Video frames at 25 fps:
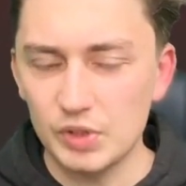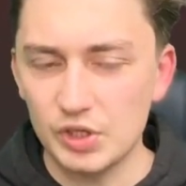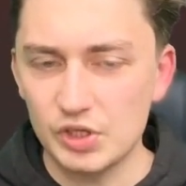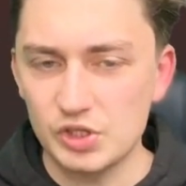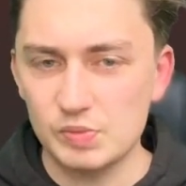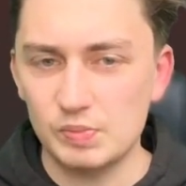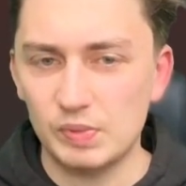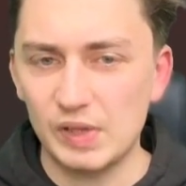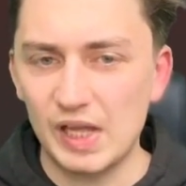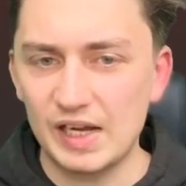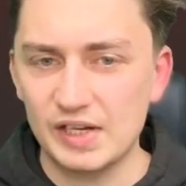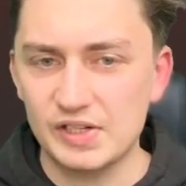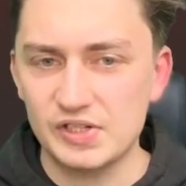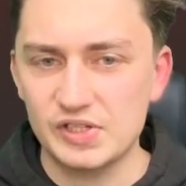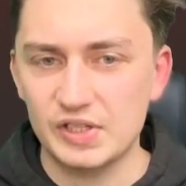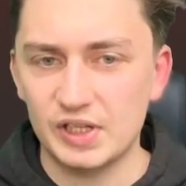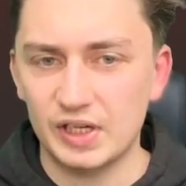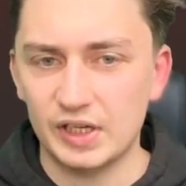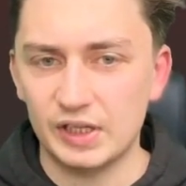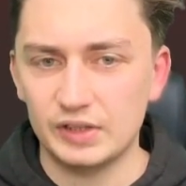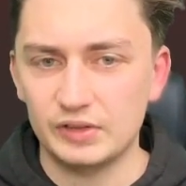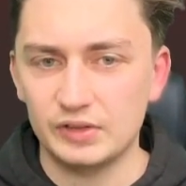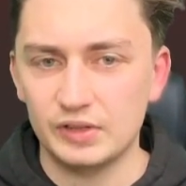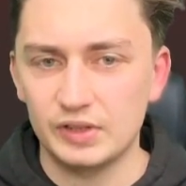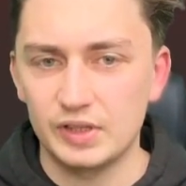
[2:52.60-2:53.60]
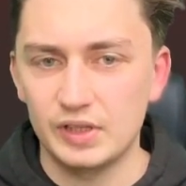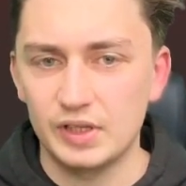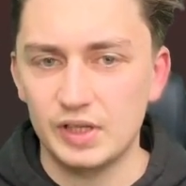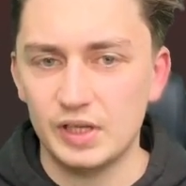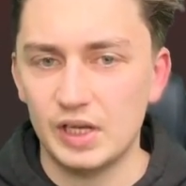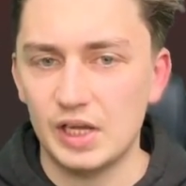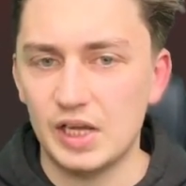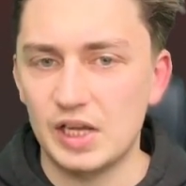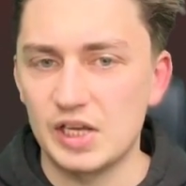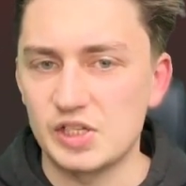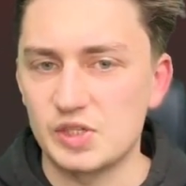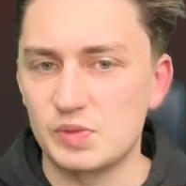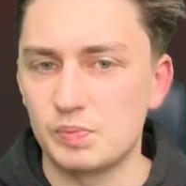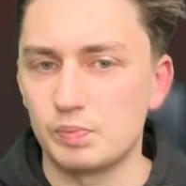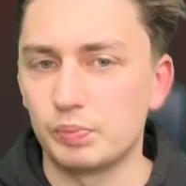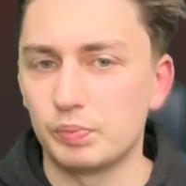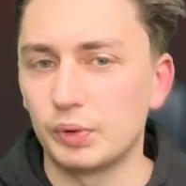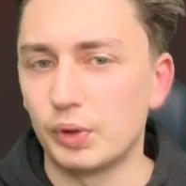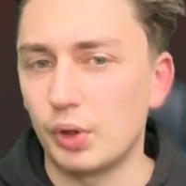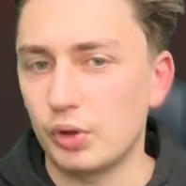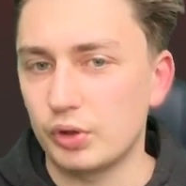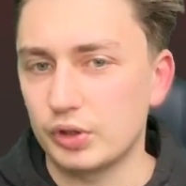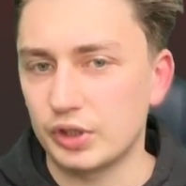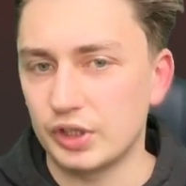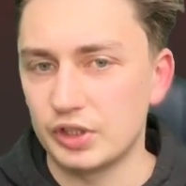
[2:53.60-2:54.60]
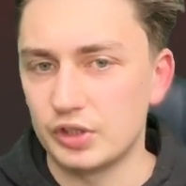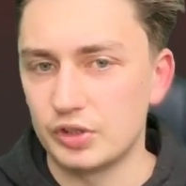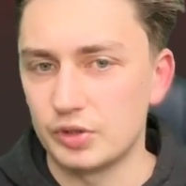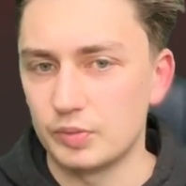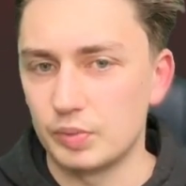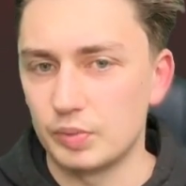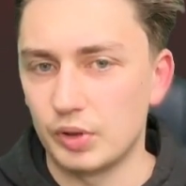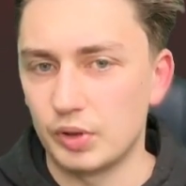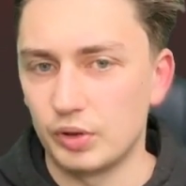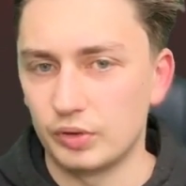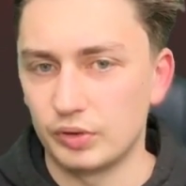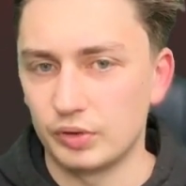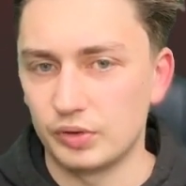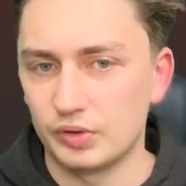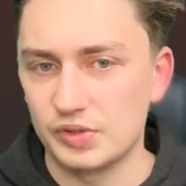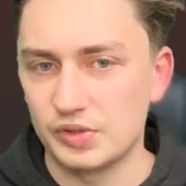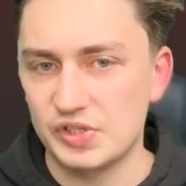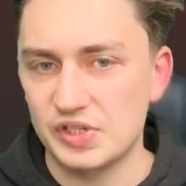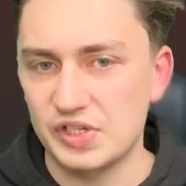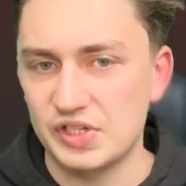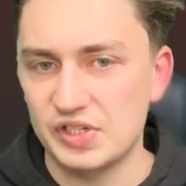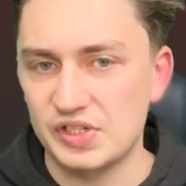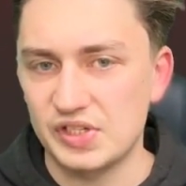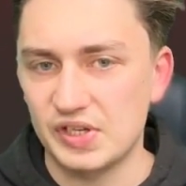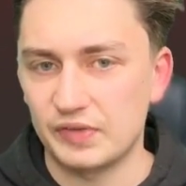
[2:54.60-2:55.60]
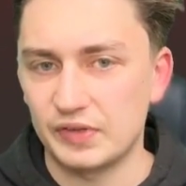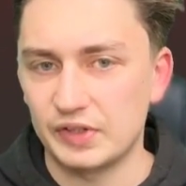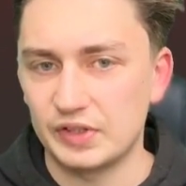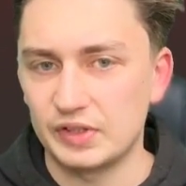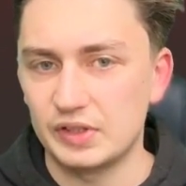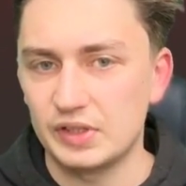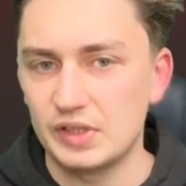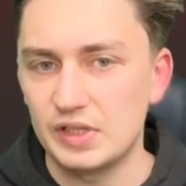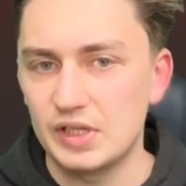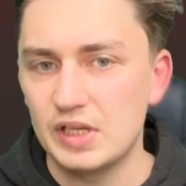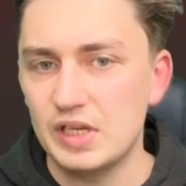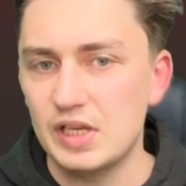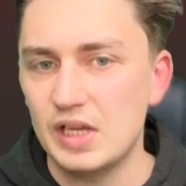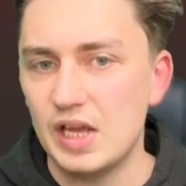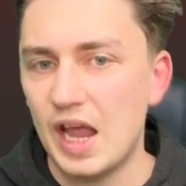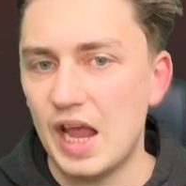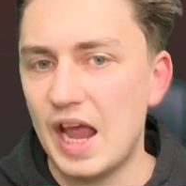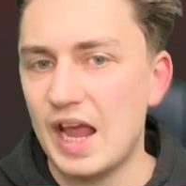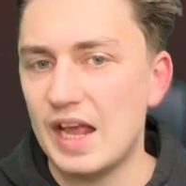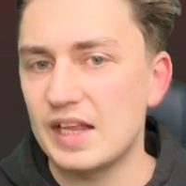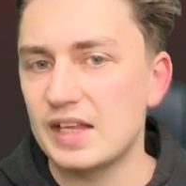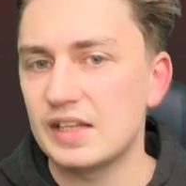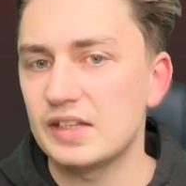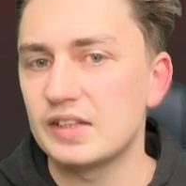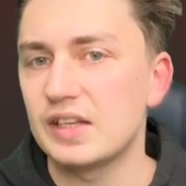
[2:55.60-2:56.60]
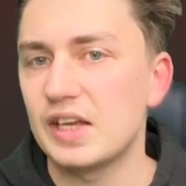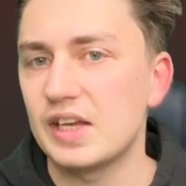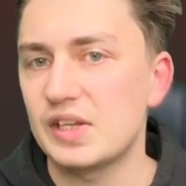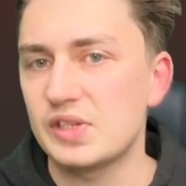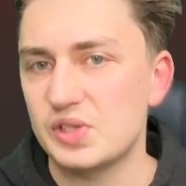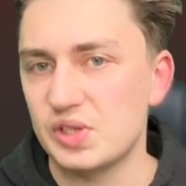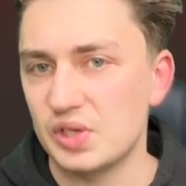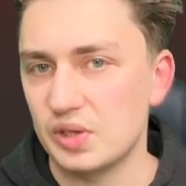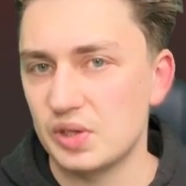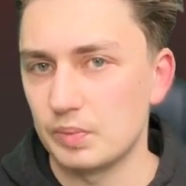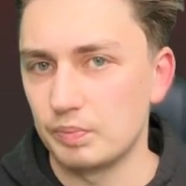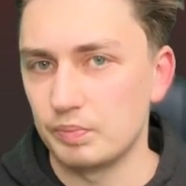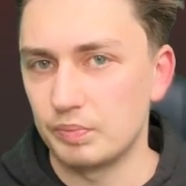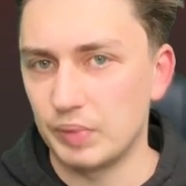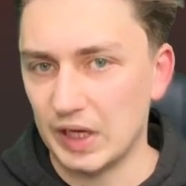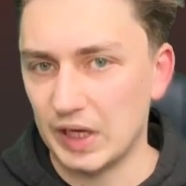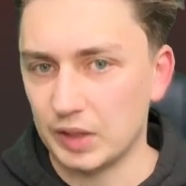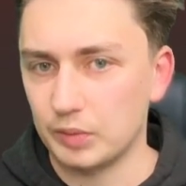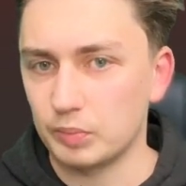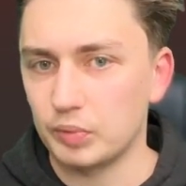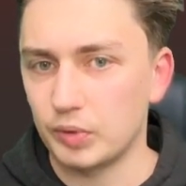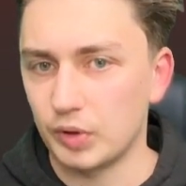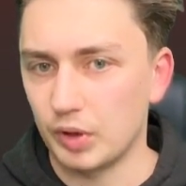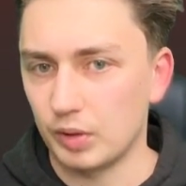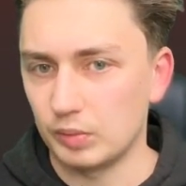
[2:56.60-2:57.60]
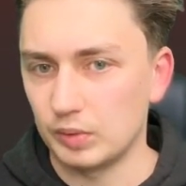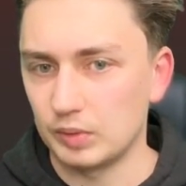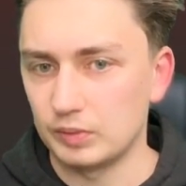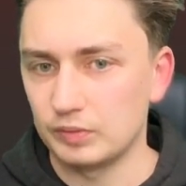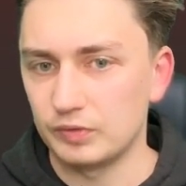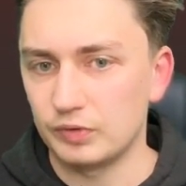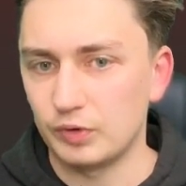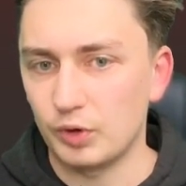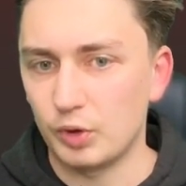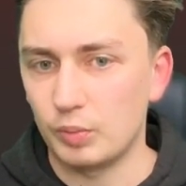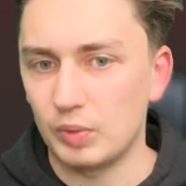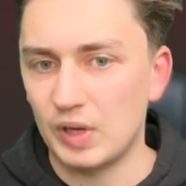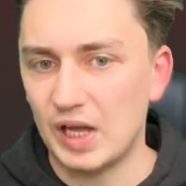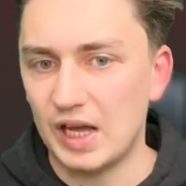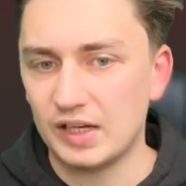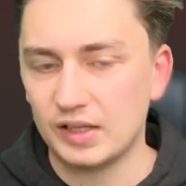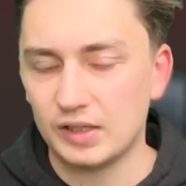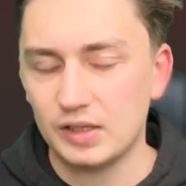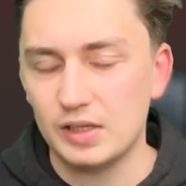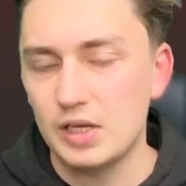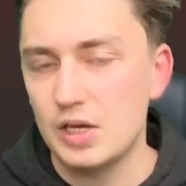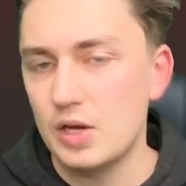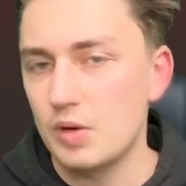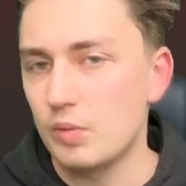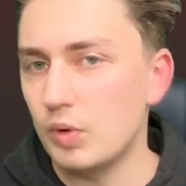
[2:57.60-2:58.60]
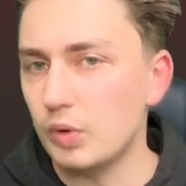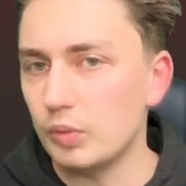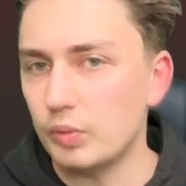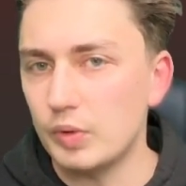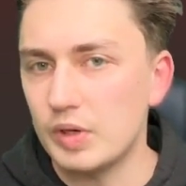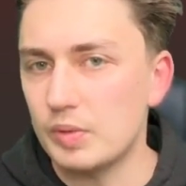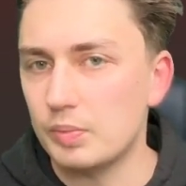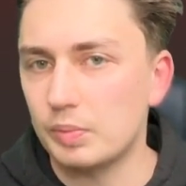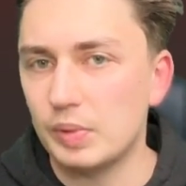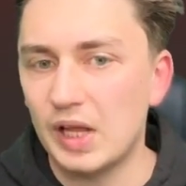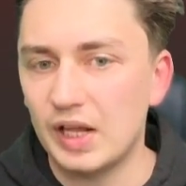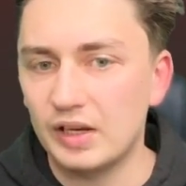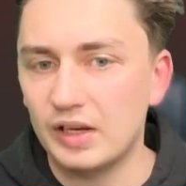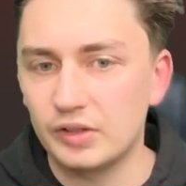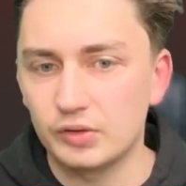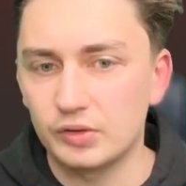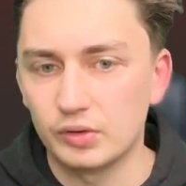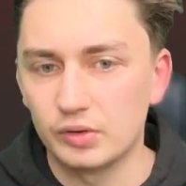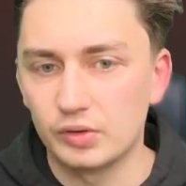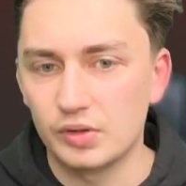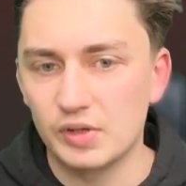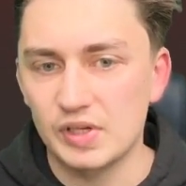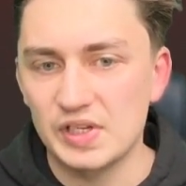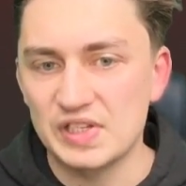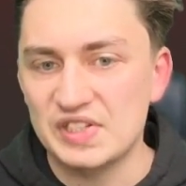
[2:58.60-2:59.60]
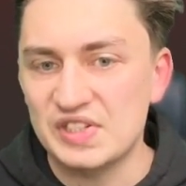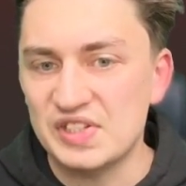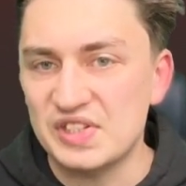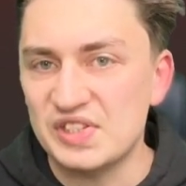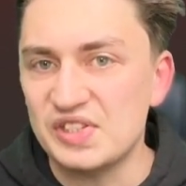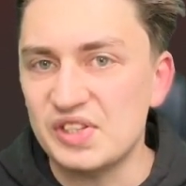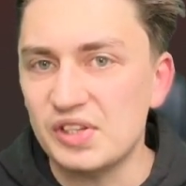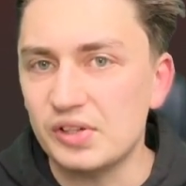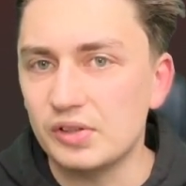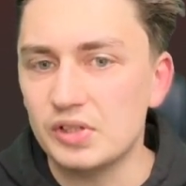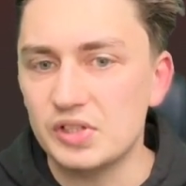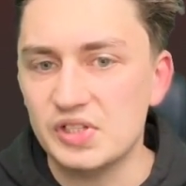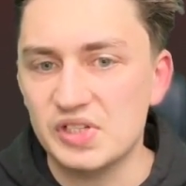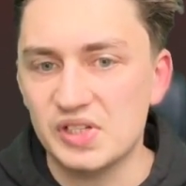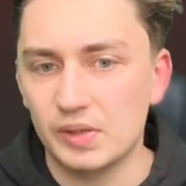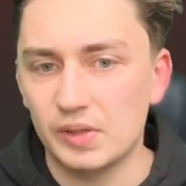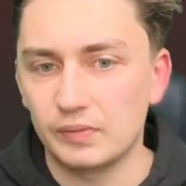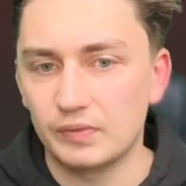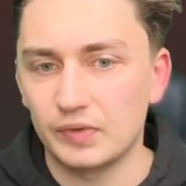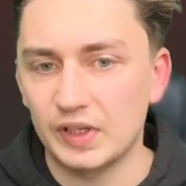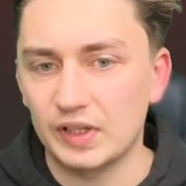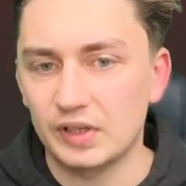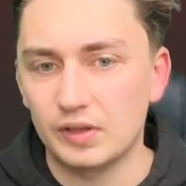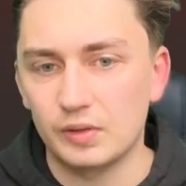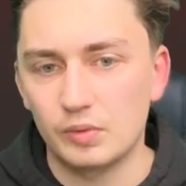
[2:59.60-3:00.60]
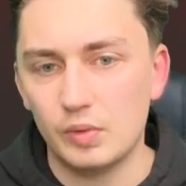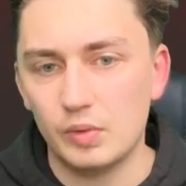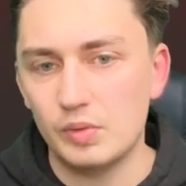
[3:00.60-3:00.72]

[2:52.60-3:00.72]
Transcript: Because black's knight is blocking the pawn on c7, and that's a big problem for black. What we are planning to do is still the same thing.